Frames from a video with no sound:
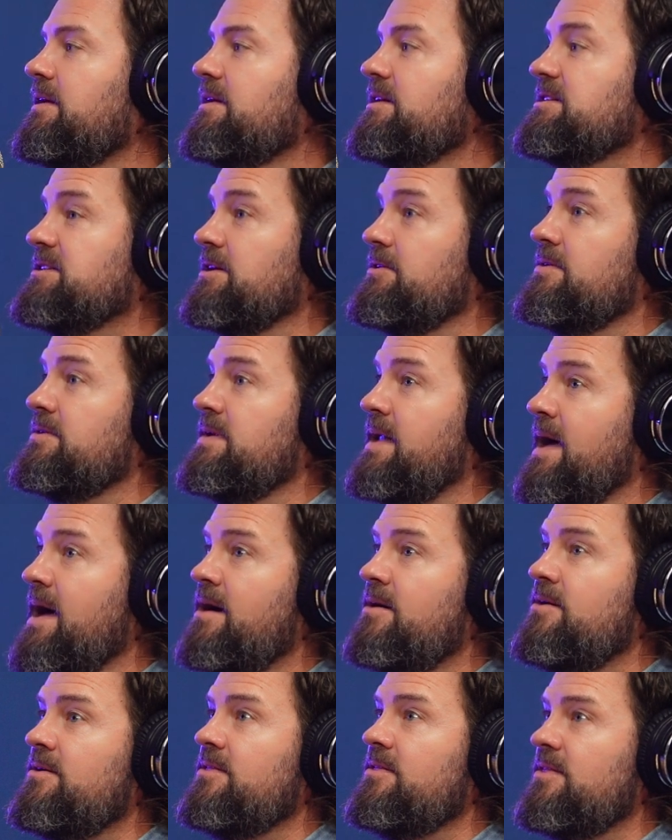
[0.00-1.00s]
So
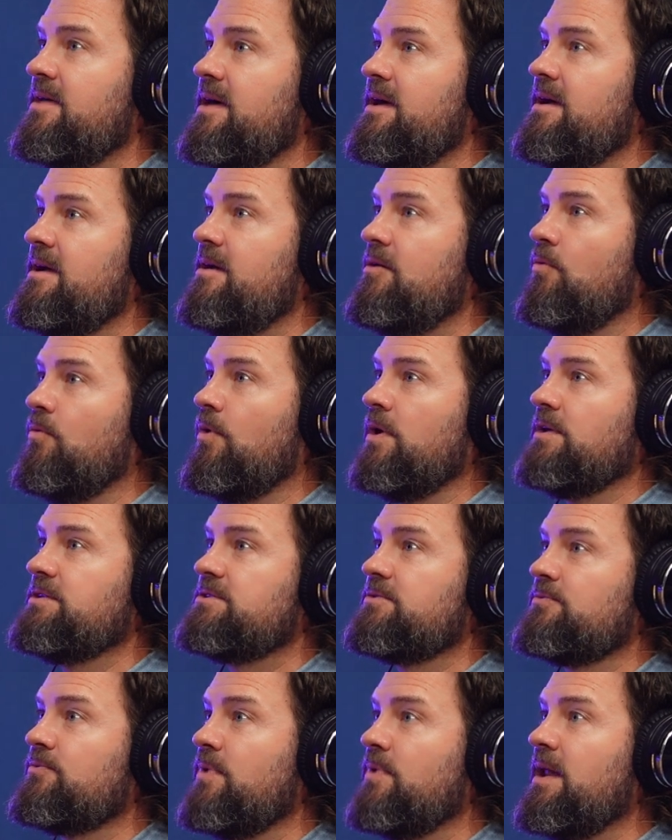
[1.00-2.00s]
now they want
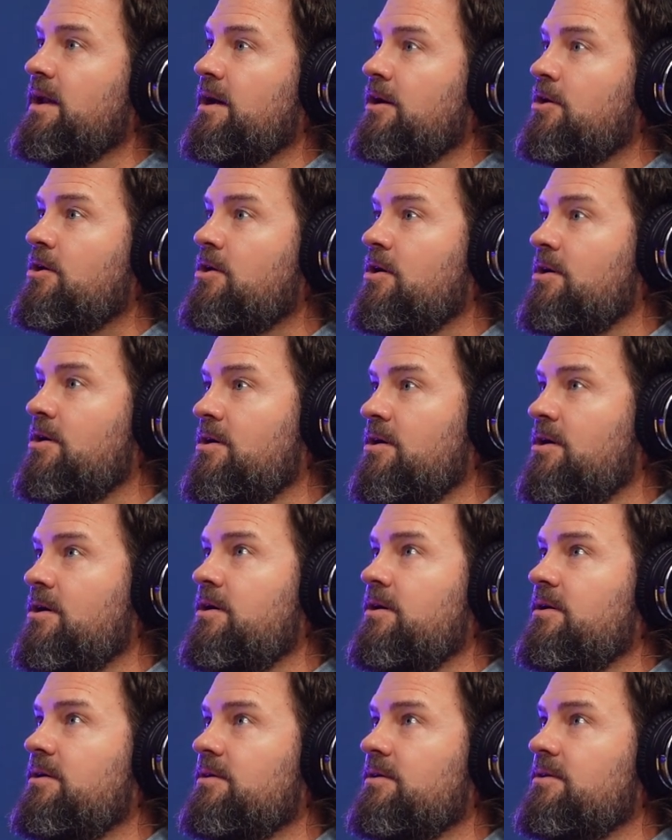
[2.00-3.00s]
to rent a
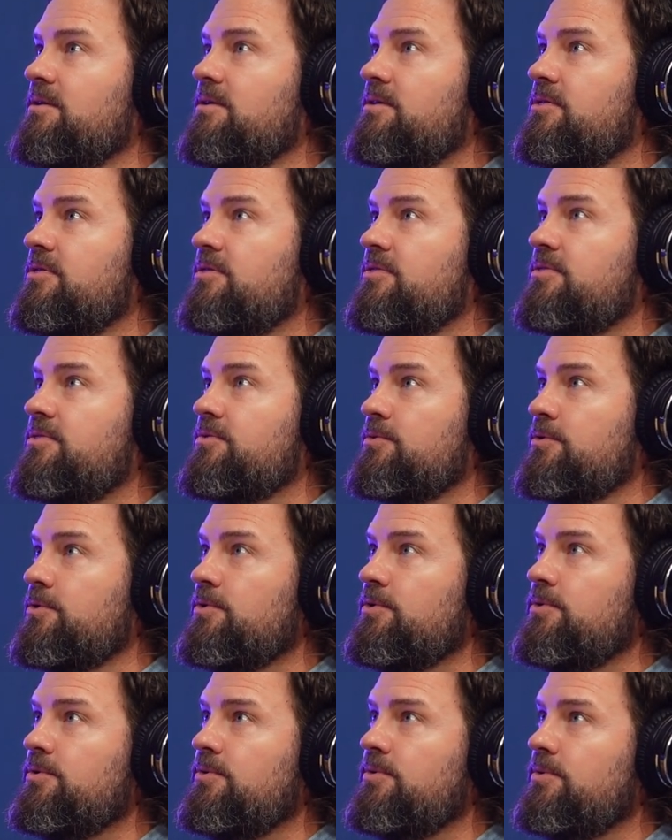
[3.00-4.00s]
car
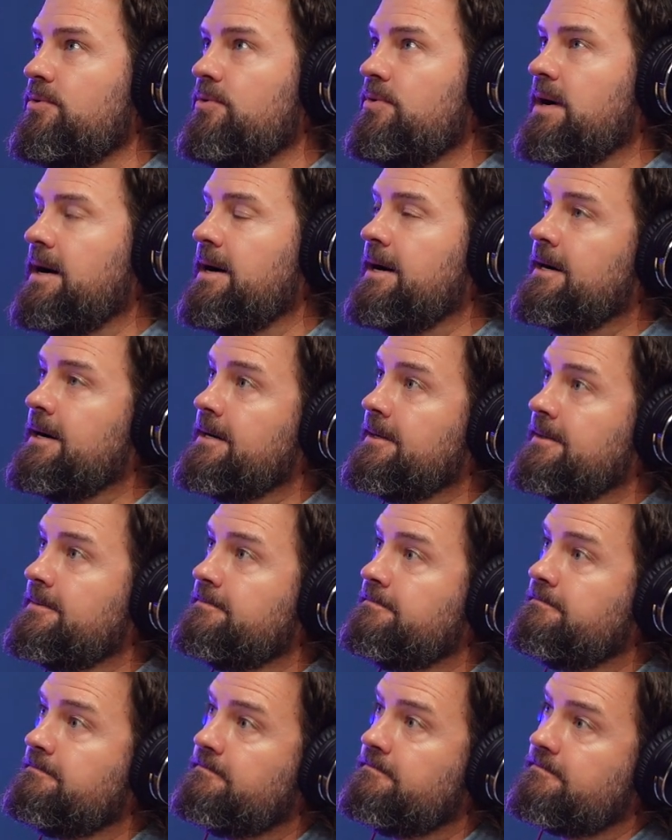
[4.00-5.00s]
through, I
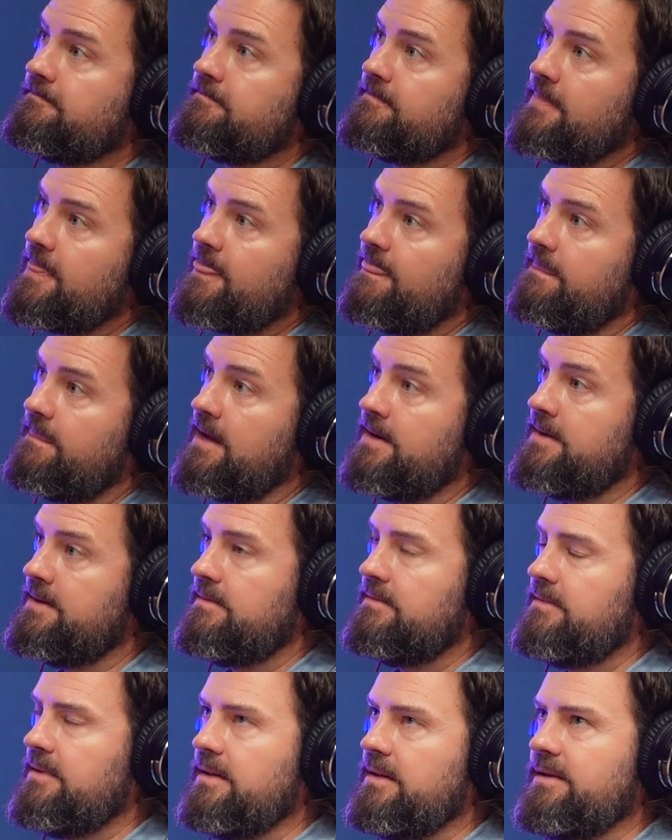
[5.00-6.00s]
don't
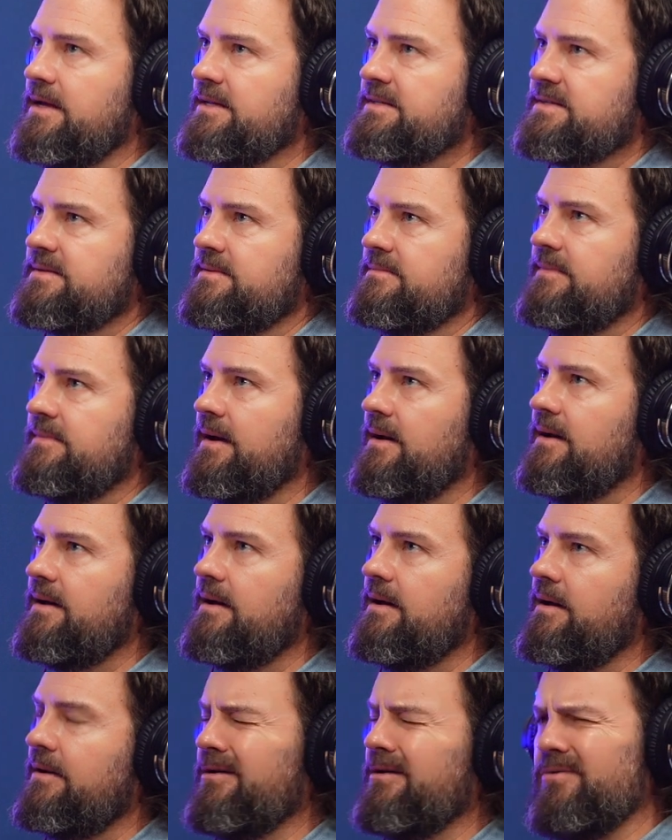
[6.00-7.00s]

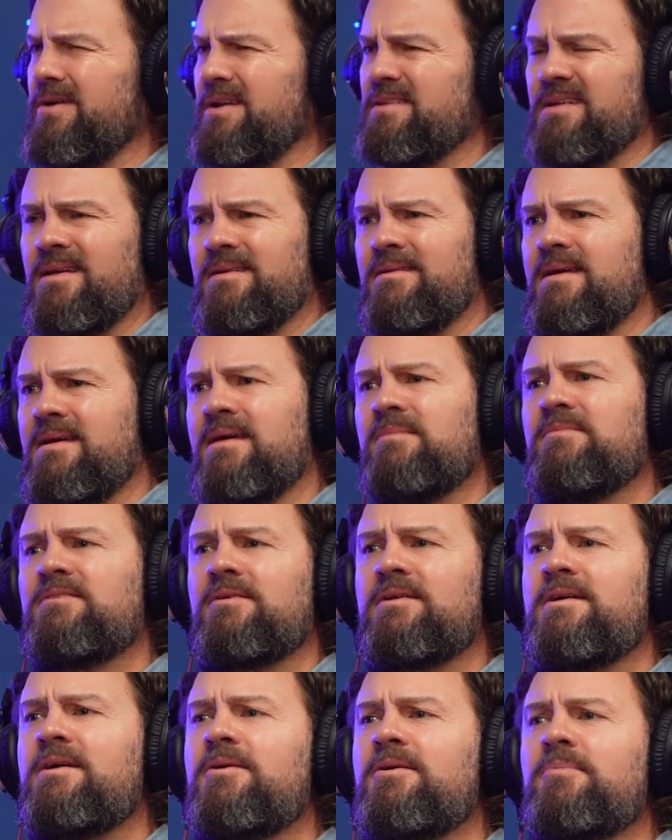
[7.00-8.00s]
know if we can say names
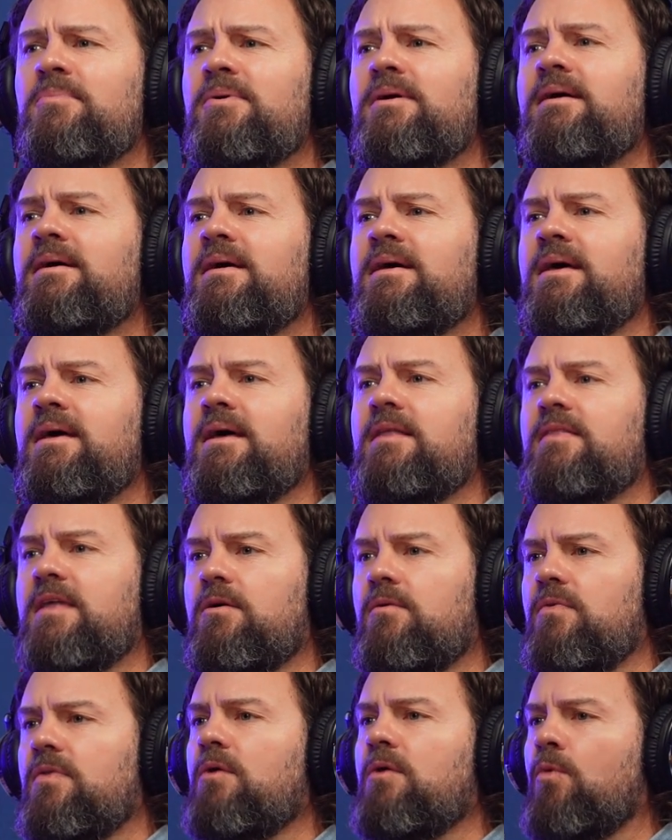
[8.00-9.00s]
on here, but
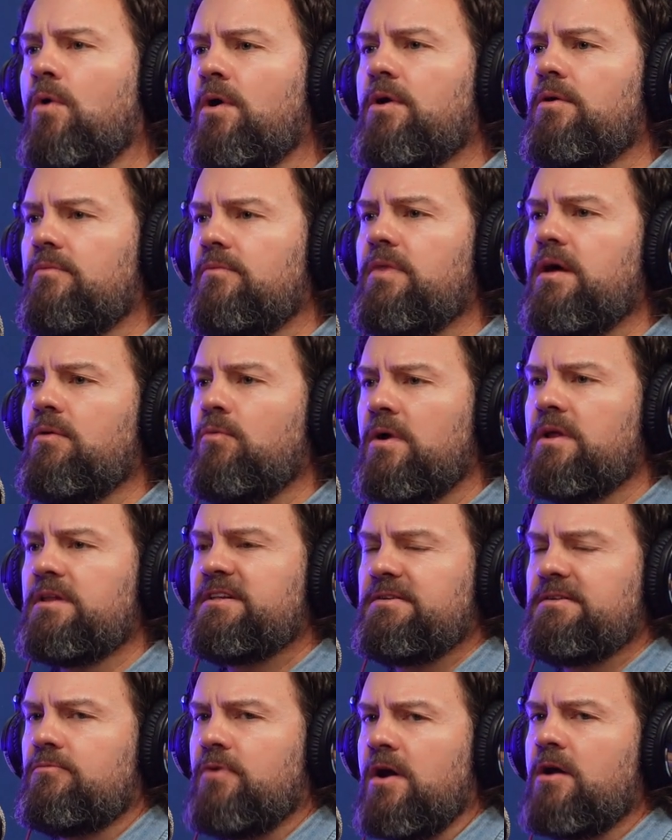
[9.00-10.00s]
they want
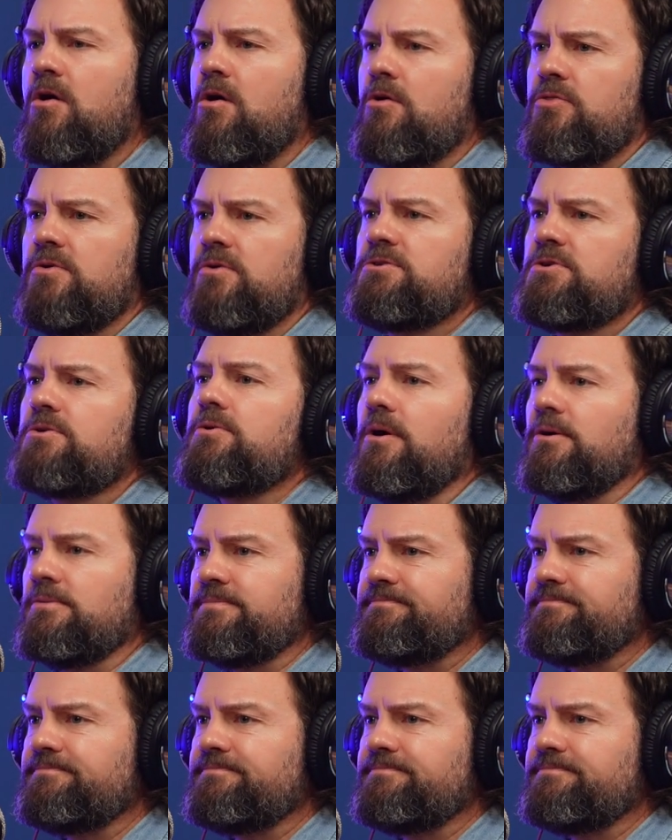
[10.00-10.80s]
to rent a car through Turo.